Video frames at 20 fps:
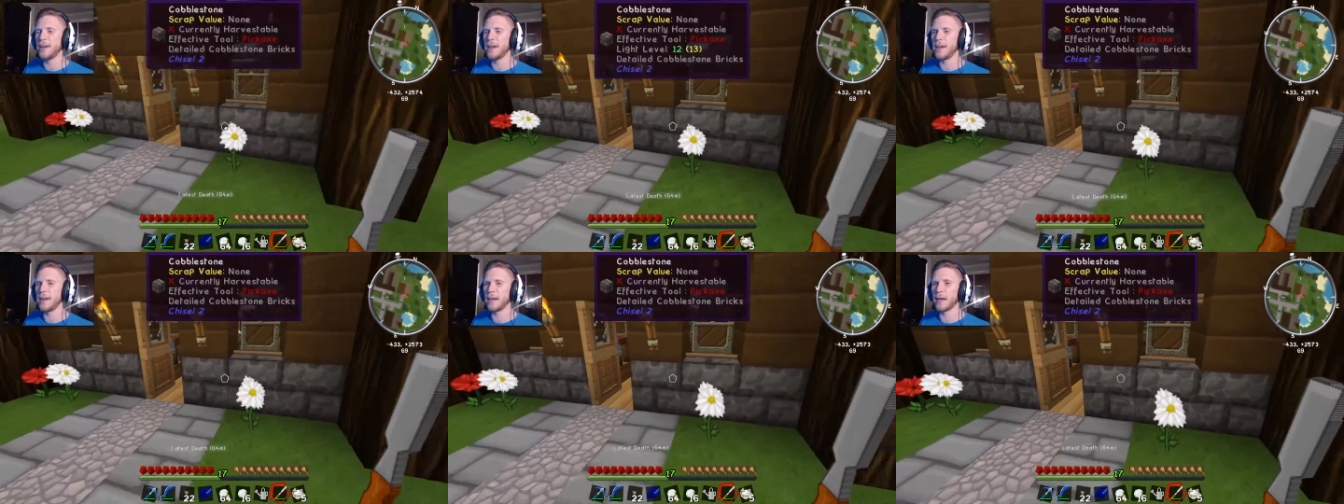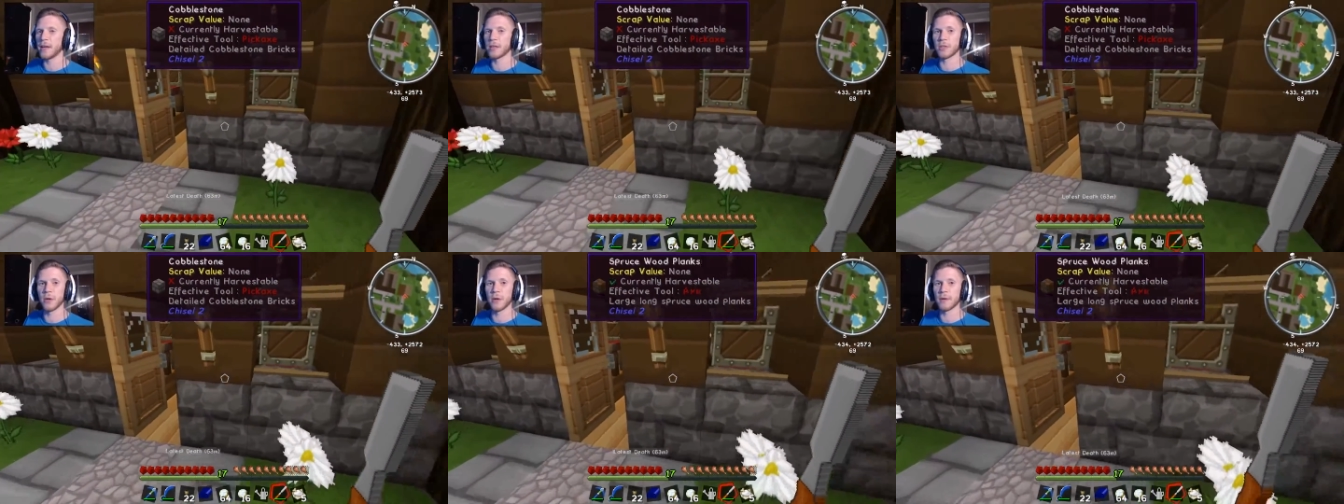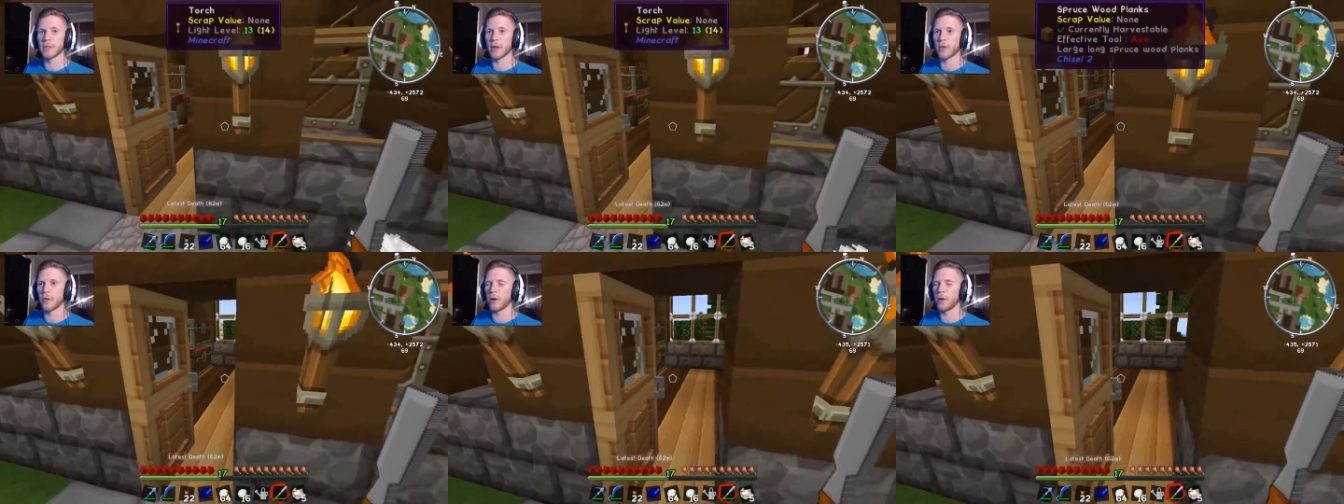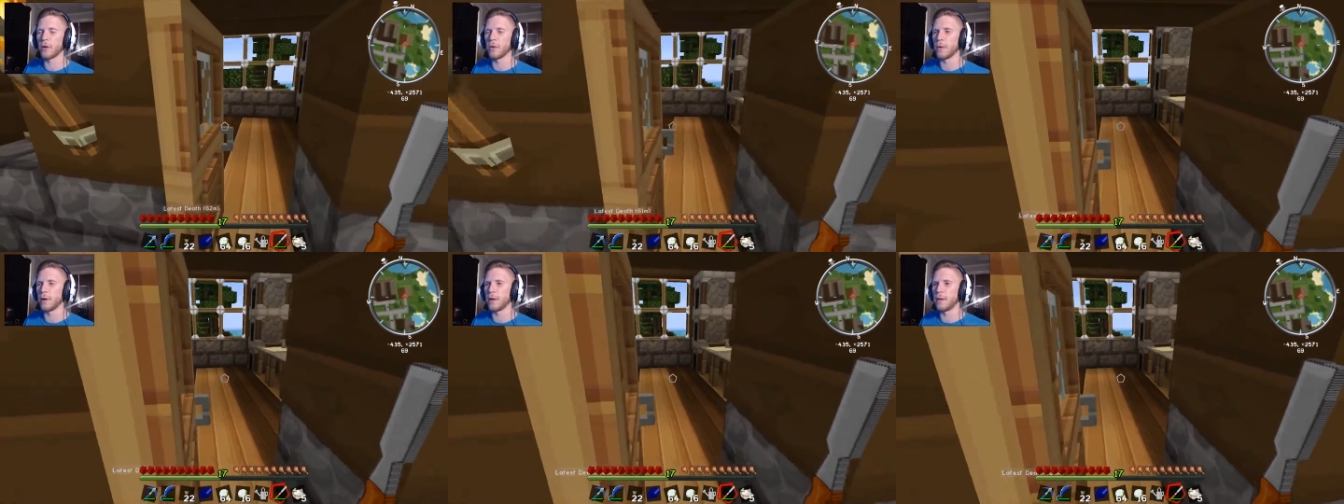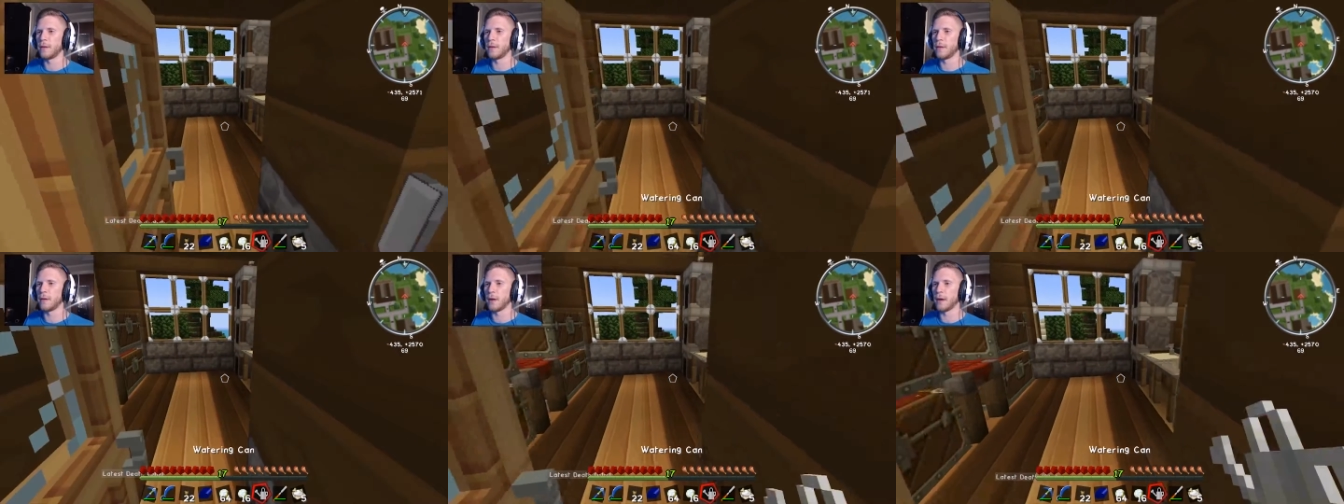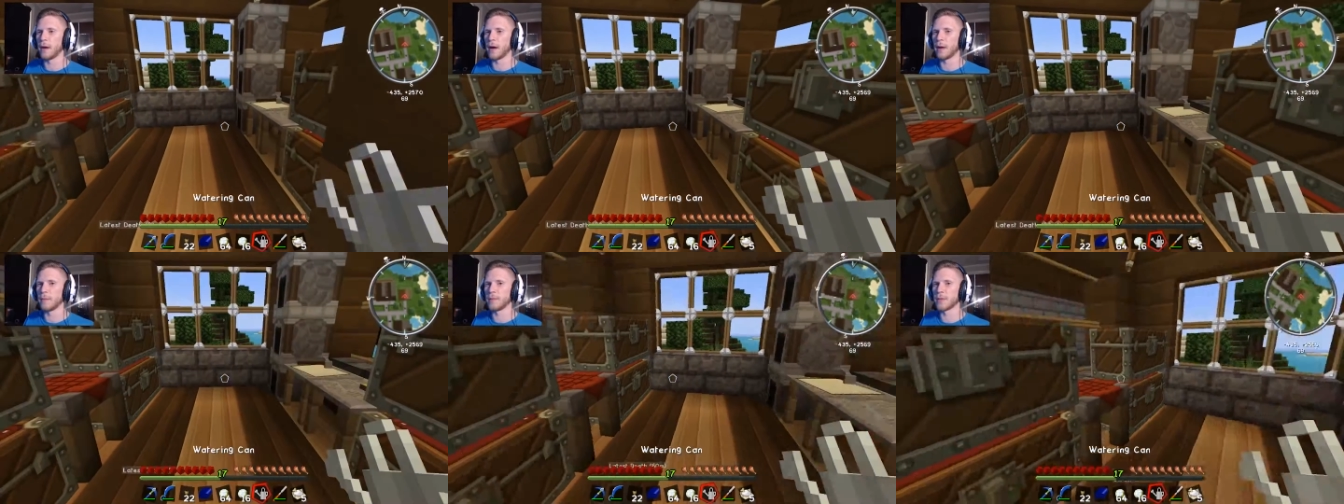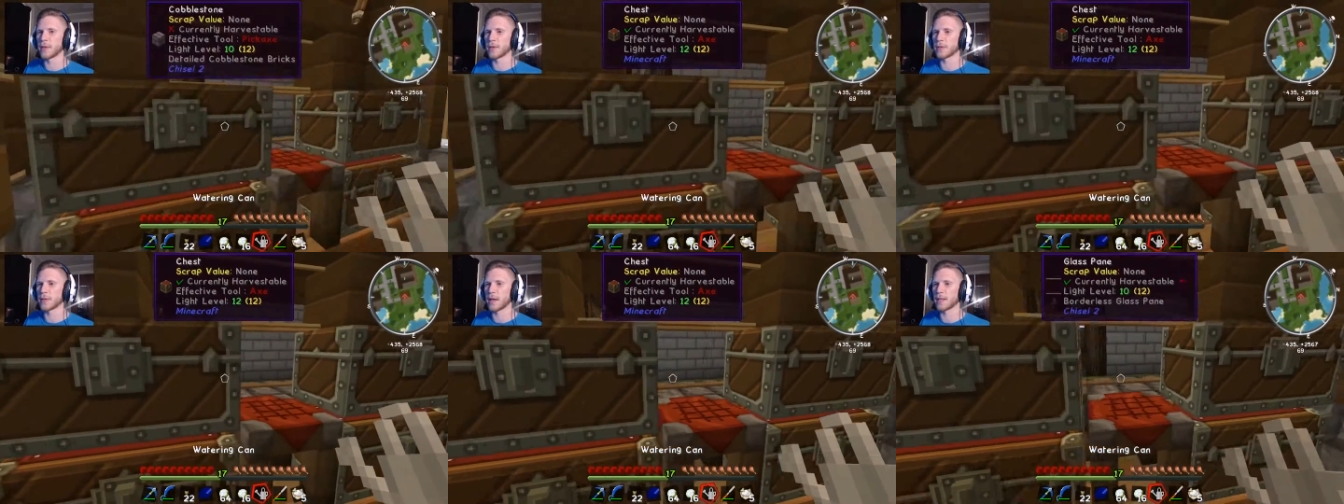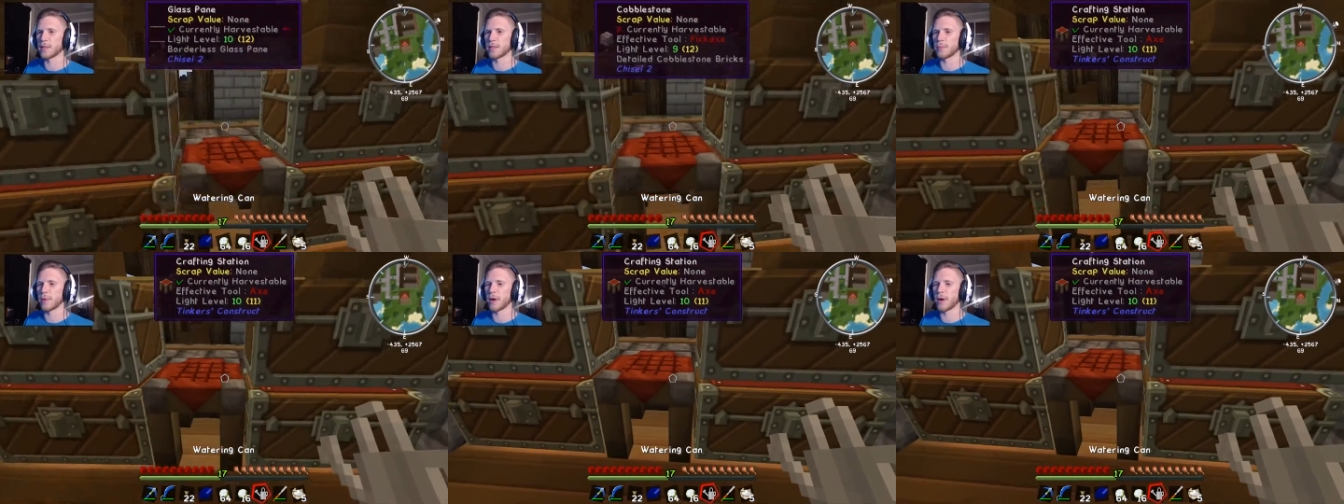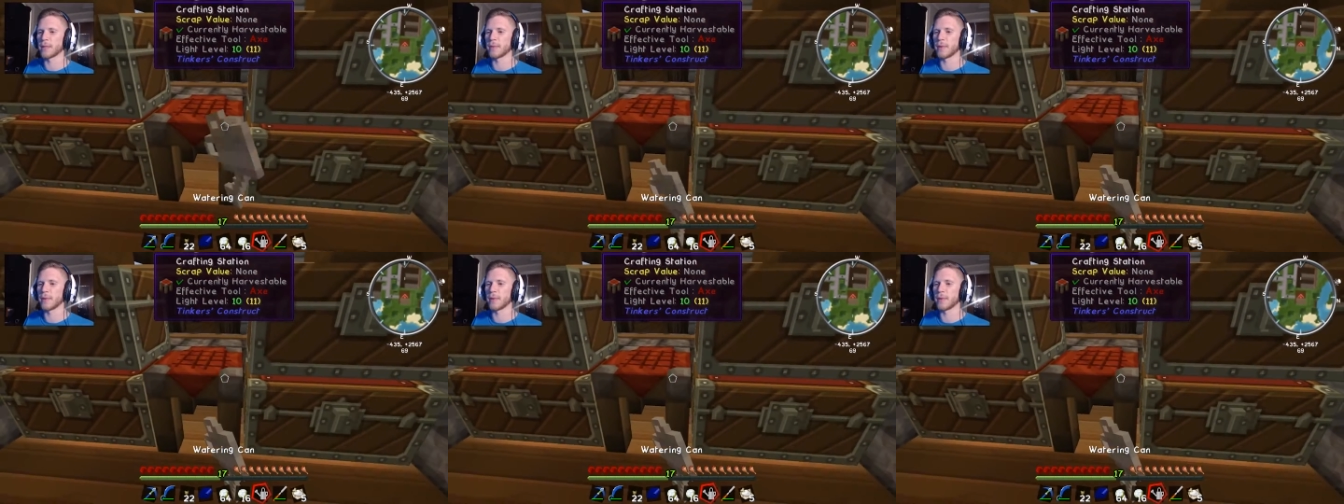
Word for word: didn't take as long as I thought it would. Um, so I was kind of surprised